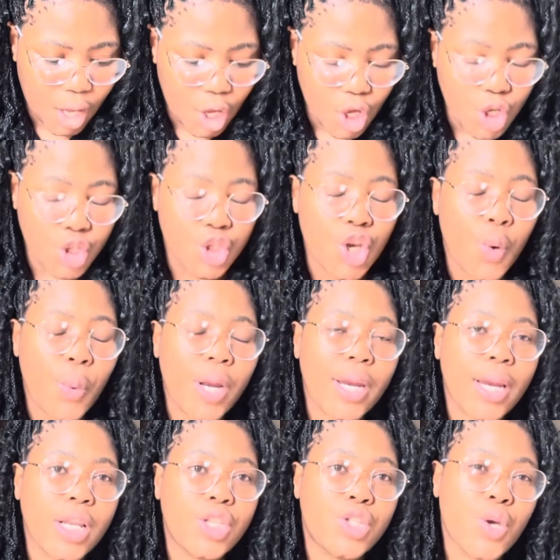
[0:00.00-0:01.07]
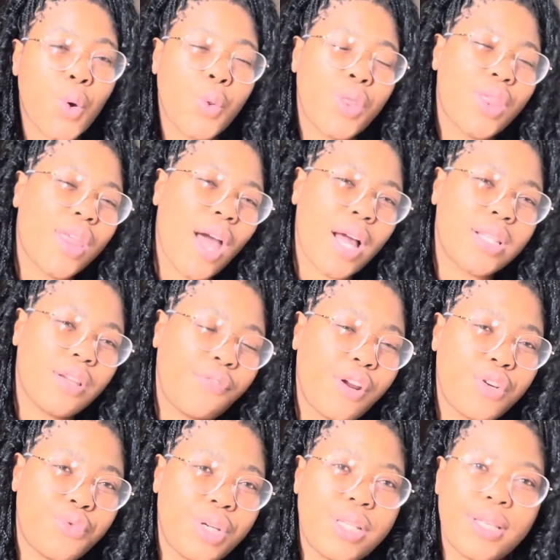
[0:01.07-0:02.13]
so there are
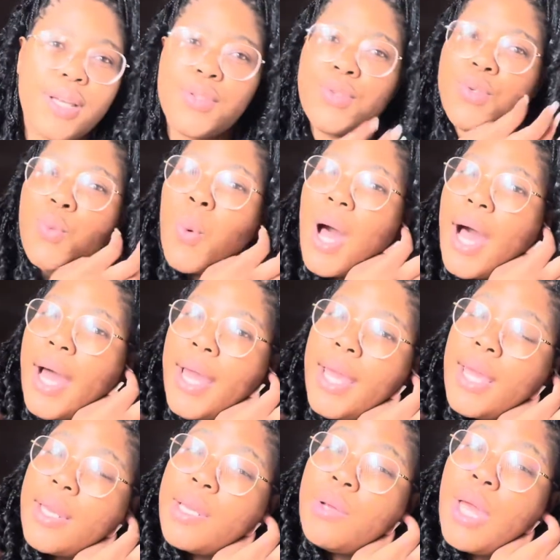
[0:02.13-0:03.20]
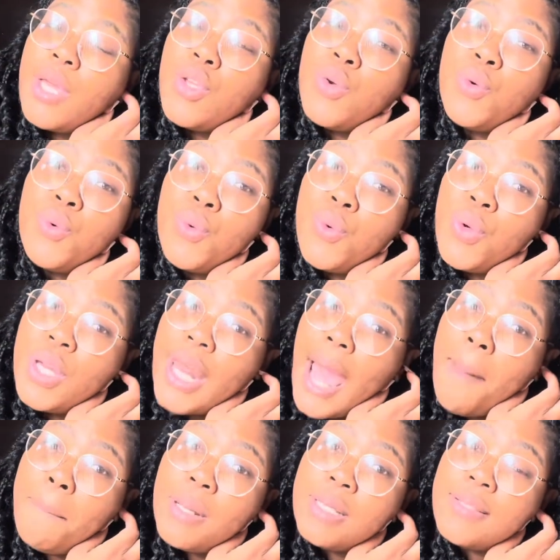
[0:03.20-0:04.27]
different reasons why it
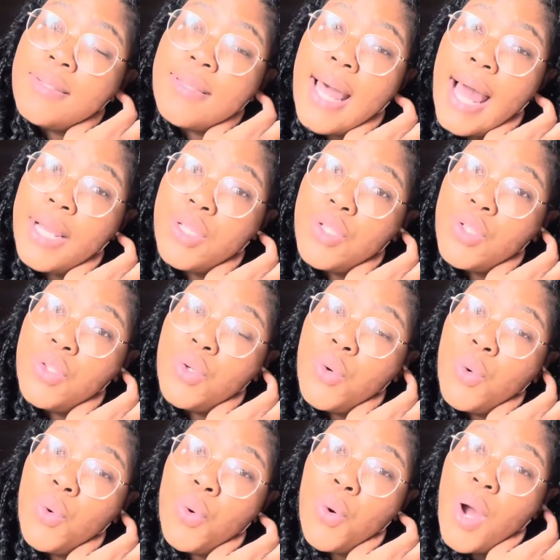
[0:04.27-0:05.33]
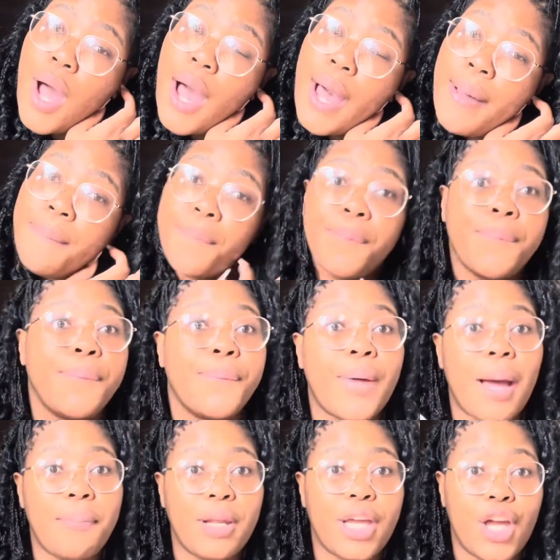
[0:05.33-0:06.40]
happens that your
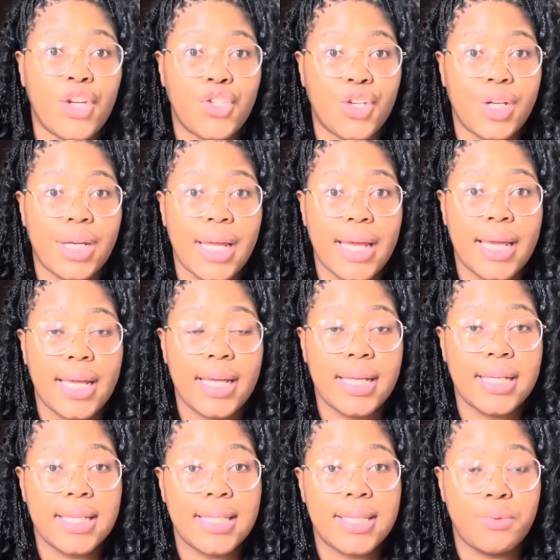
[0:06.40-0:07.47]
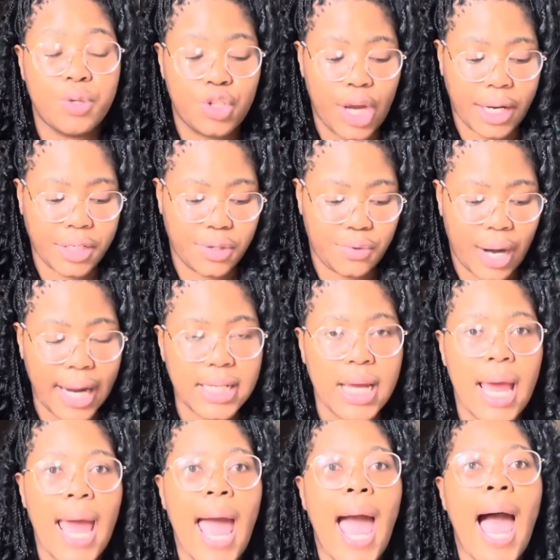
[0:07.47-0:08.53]
application is rejected, right?
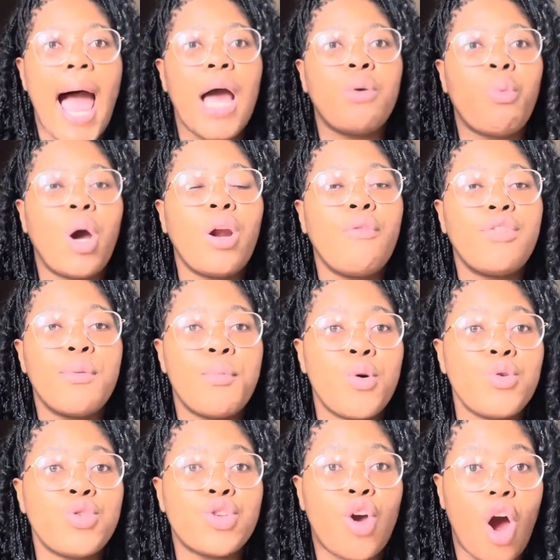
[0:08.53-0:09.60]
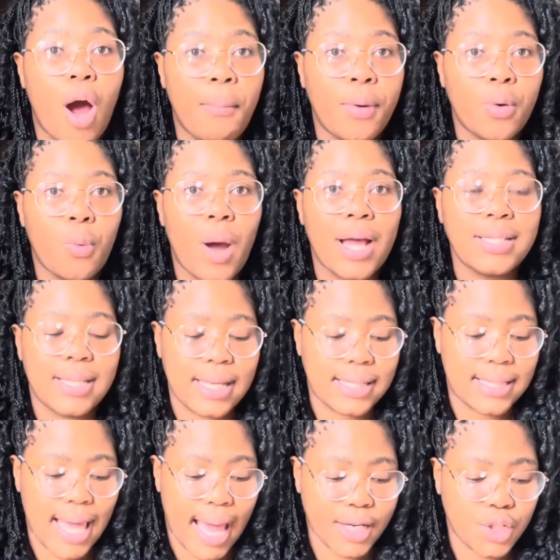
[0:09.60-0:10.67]
And one of the most common ones
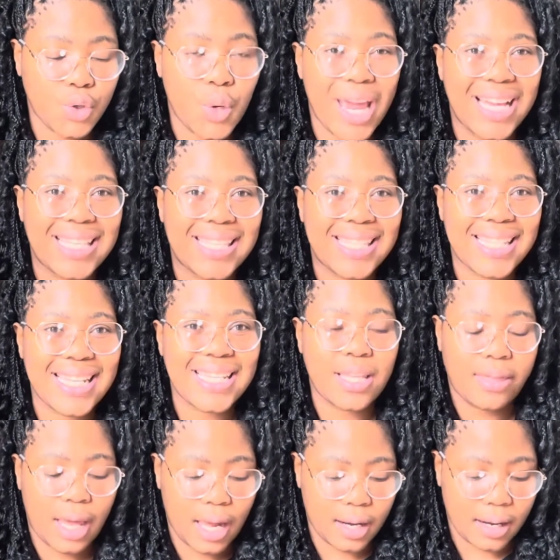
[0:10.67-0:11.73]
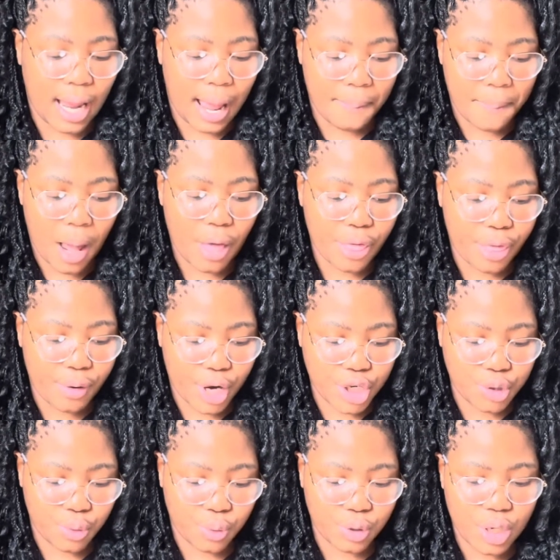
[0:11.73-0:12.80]
is that you exceed the income
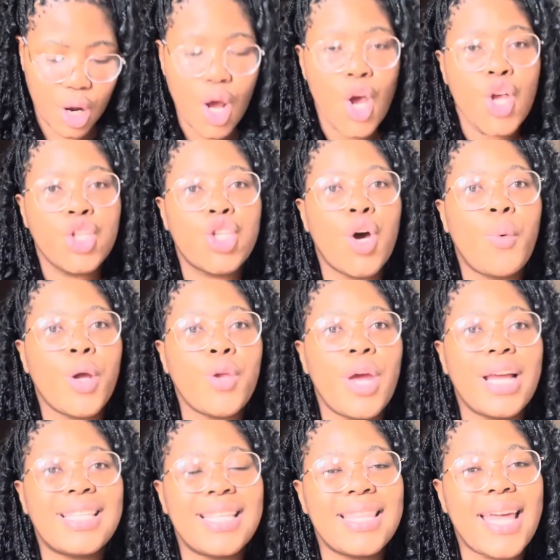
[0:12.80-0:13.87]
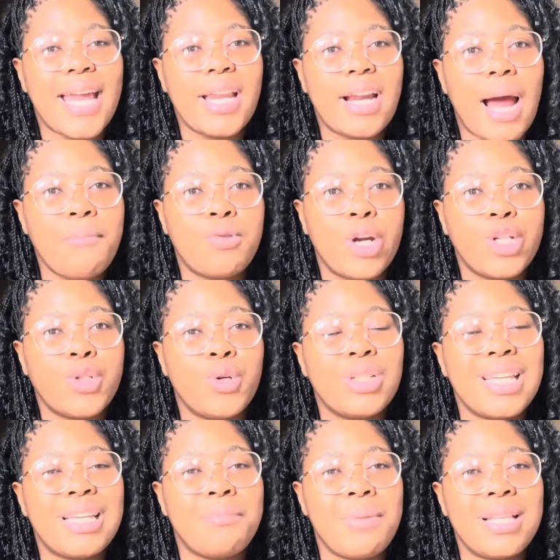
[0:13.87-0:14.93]
threshold. So when you exceed the income
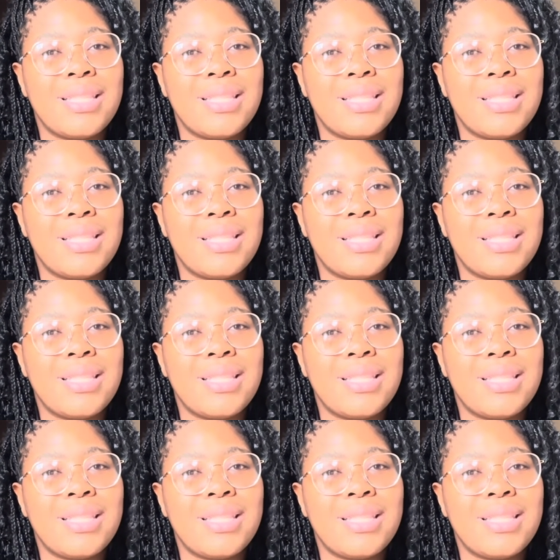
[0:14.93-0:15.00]
threshold, it means